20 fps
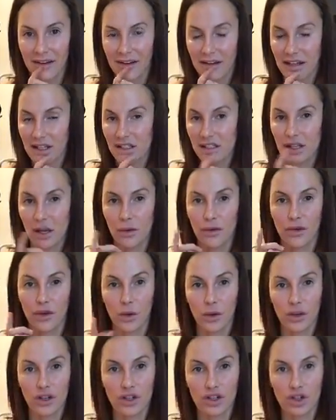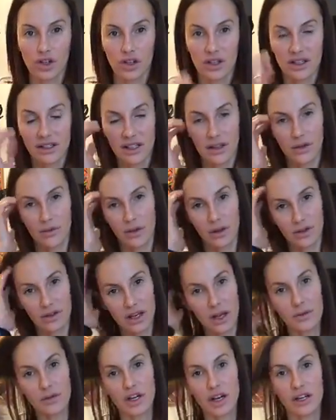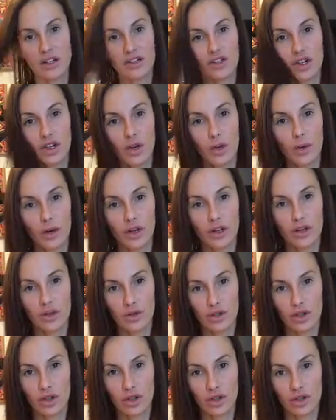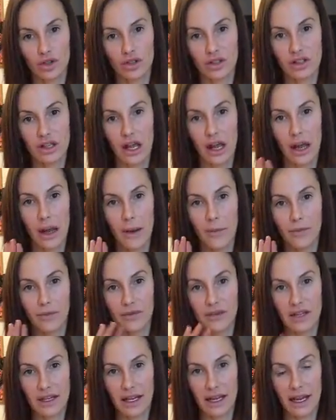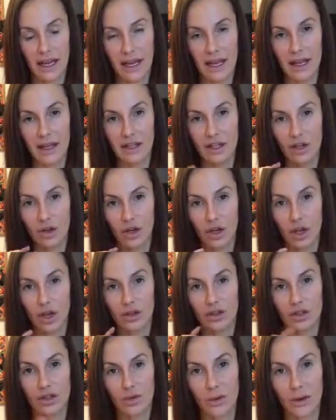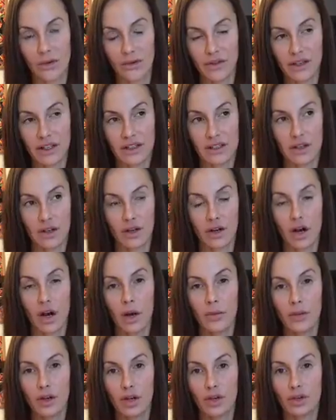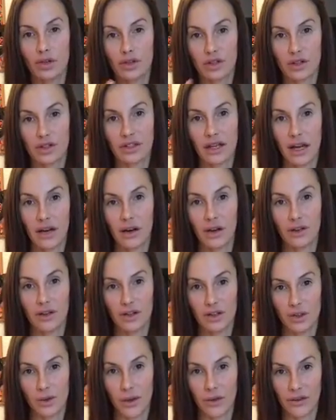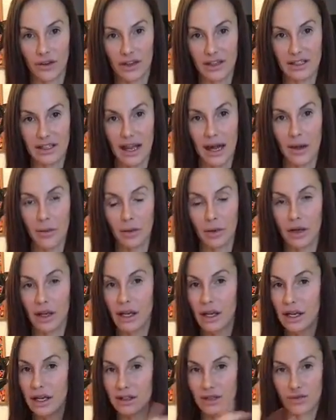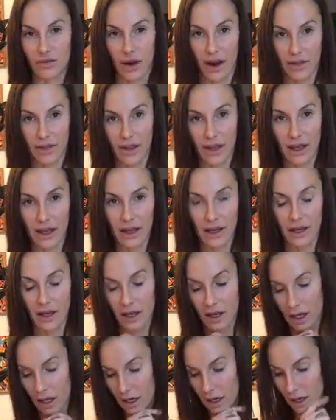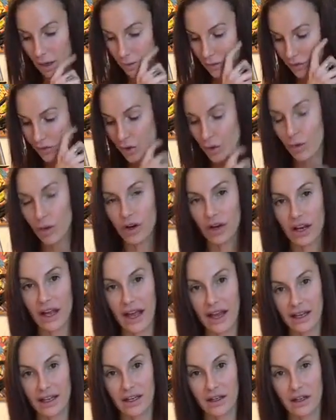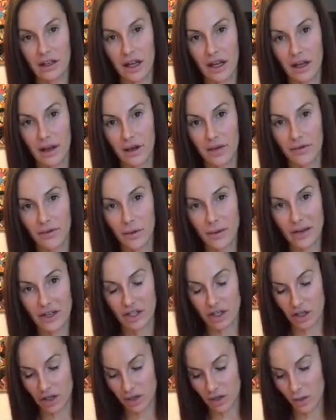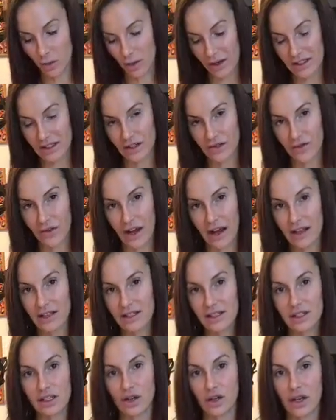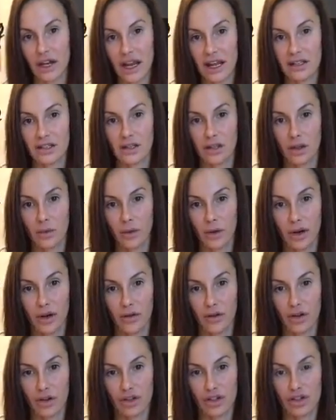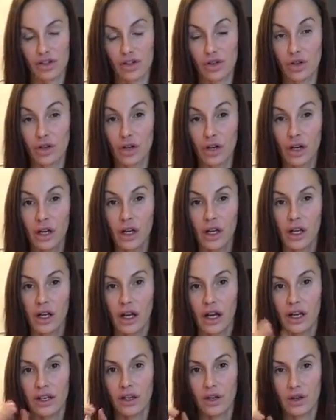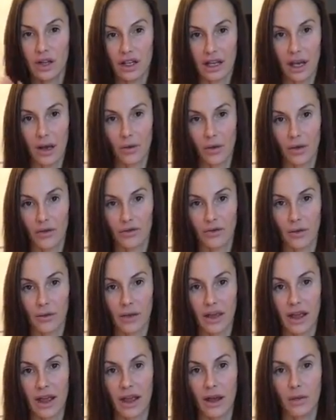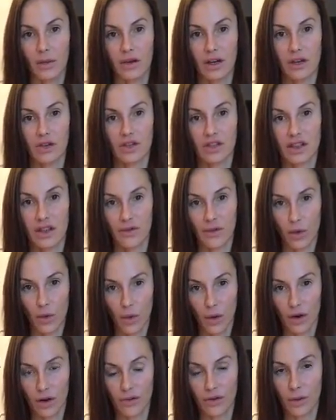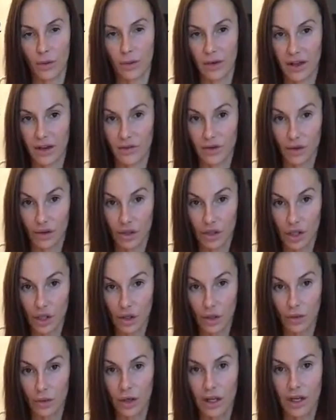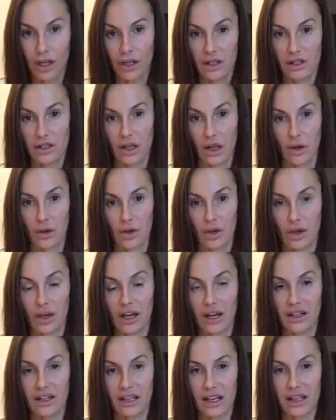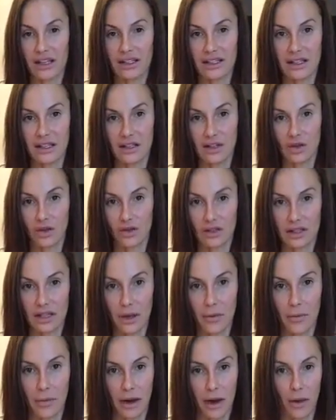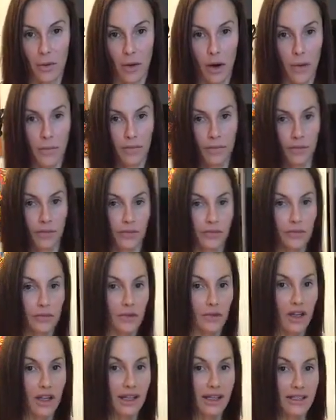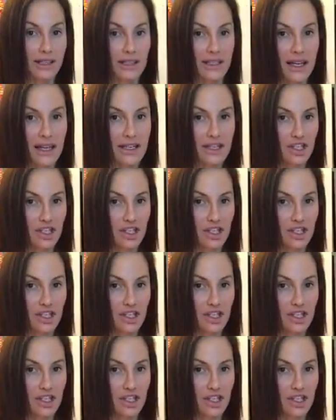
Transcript: So if you want to join us in the real-time challenge, or you want to do Sean's daily hit, you can go to sweatflix.com. You can also download the Sweatflix app. It's right there. If you want any information on the weighted vest, you can head to the Body Rock store and you can get one from there. We don't just give you one of them, we give you two. So you can either get a £6 or a £10 one. Today's